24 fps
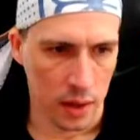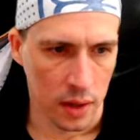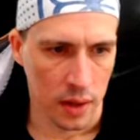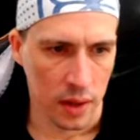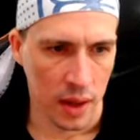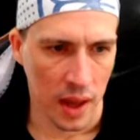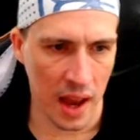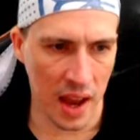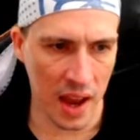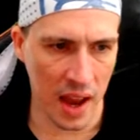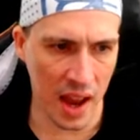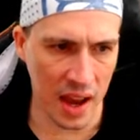
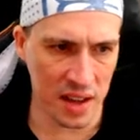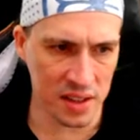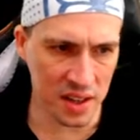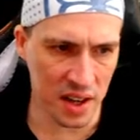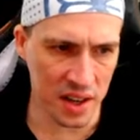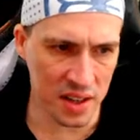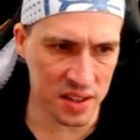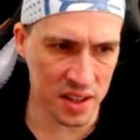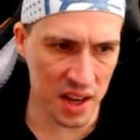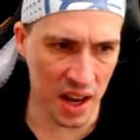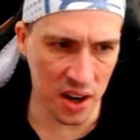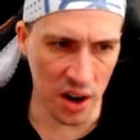As
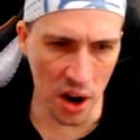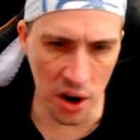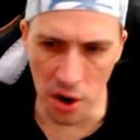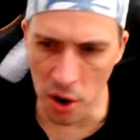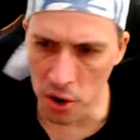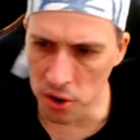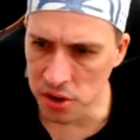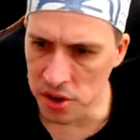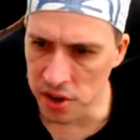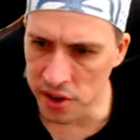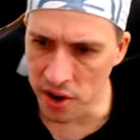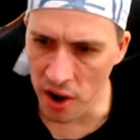I said, I know
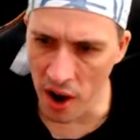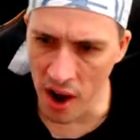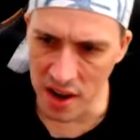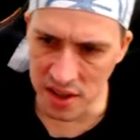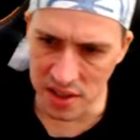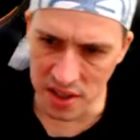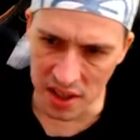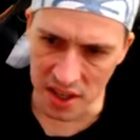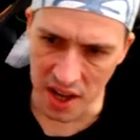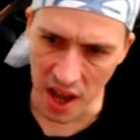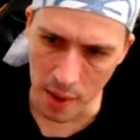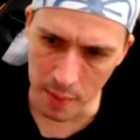you
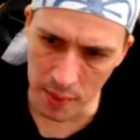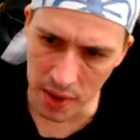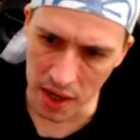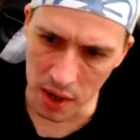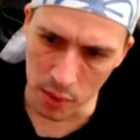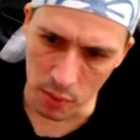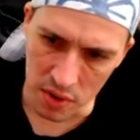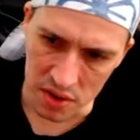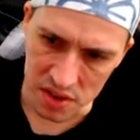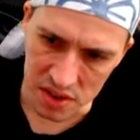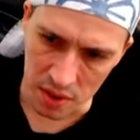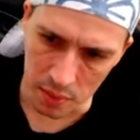guys are coming
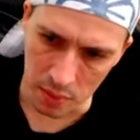in with some